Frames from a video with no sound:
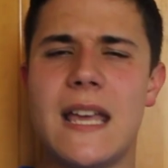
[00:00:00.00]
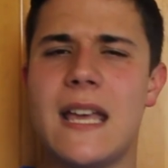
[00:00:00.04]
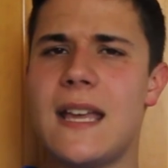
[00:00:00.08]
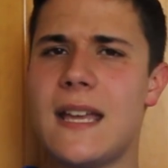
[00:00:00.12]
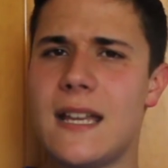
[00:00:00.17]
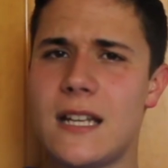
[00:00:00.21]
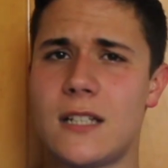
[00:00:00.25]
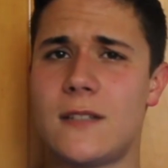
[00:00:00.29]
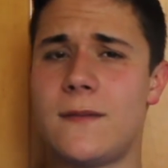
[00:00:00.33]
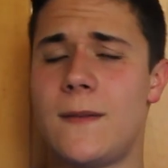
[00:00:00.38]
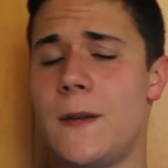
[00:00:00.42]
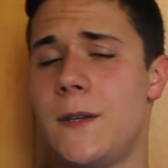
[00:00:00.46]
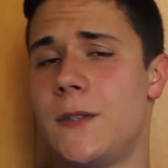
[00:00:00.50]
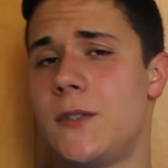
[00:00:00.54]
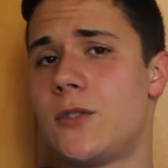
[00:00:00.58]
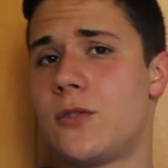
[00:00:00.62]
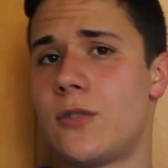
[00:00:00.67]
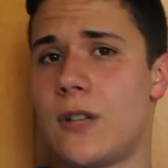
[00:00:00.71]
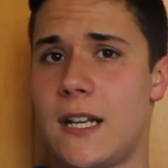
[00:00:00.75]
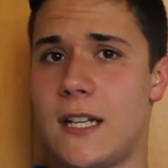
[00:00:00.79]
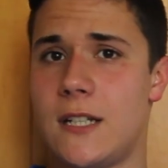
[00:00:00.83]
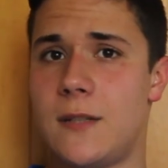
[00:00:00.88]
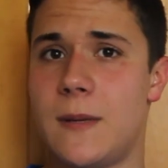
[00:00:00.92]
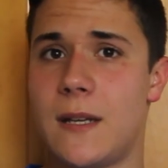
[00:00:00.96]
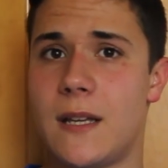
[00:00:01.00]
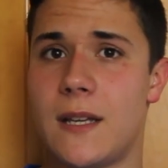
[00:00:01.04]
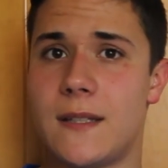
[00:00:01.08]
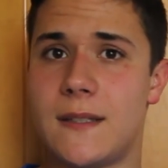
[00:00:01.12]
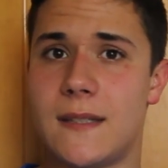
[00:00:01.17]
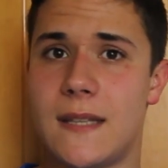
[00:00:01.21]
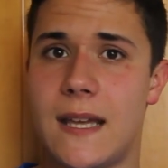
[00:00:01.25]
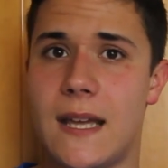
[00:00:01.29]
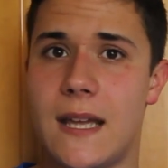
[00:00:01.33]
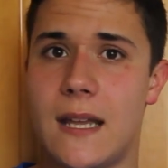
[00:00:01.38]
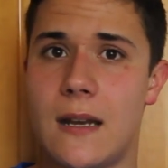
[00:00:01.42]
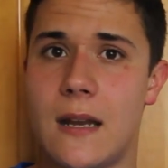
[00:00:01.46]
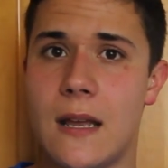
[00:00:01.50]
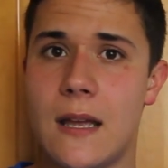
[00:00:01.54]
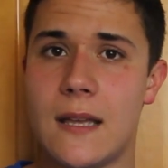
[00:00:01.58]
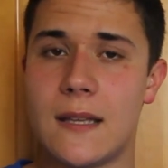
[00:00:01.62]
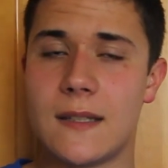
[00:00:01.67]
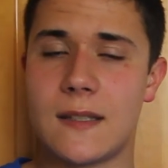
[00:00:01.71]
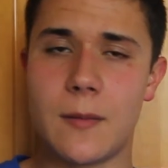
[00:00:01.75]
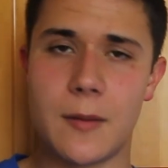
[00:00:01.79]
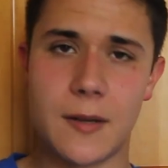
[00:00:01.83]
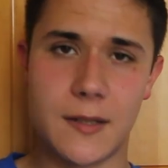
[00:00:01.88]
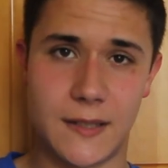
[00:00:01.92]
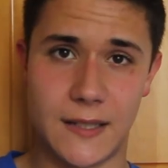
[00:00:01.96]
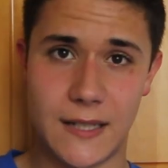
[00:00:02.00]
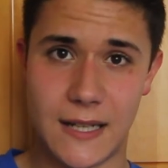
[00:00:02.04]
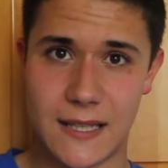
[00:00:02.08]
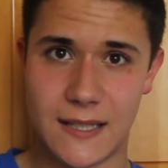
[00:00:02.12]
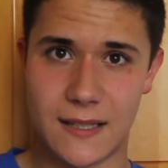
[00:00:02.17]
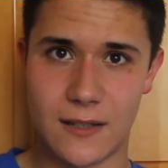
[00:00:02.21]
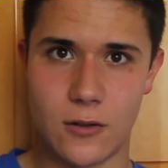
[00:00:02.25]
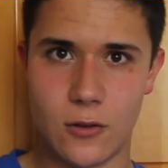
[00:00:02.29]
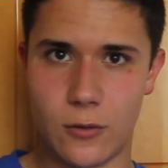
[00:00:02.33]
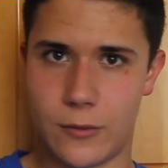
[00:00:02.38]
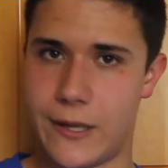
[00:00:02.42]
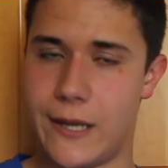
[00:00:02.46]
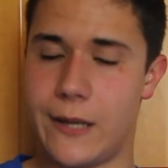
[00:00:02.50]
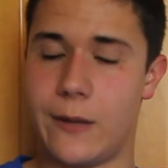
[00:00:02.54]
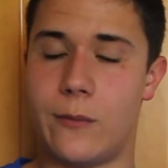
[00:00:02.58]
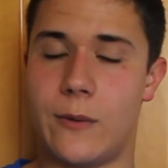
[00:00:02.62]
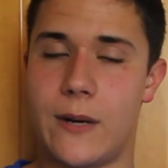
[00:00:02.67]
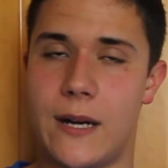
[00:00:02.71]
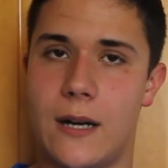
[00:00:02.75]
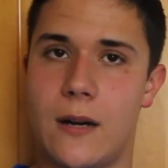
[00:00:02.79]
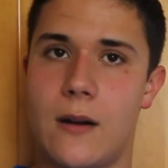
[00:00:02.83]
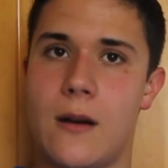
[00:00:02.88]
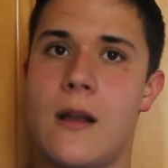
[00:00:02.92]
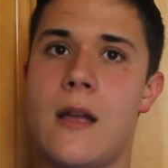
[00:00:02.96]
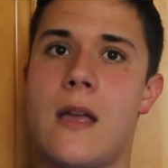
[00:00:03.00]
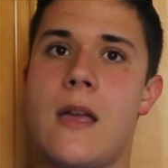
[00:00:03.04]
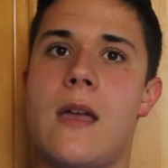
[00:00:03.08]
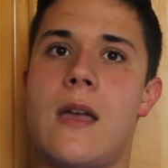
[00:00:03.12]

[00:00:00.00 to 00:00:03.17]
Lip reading: just feels strange because then sometimes it is annoying where